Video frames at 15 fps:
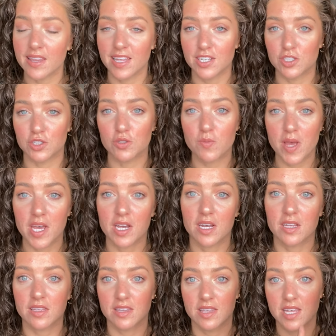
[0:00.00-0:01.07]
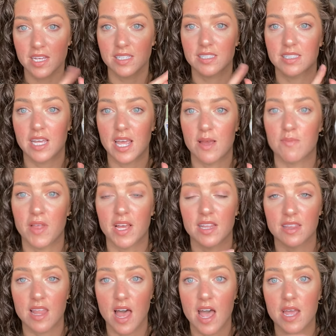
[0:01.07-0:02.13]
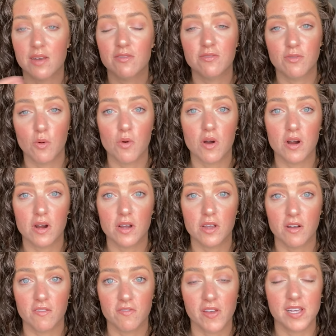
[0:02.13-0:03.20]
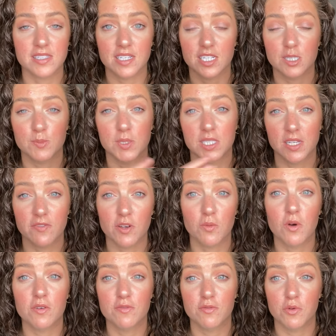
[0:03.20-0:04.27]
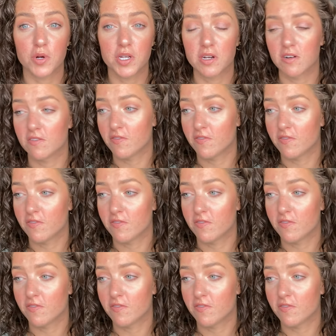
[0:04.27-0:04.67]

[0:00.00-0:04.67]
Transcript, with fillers: They do make this same like line for your face, like a specific one for your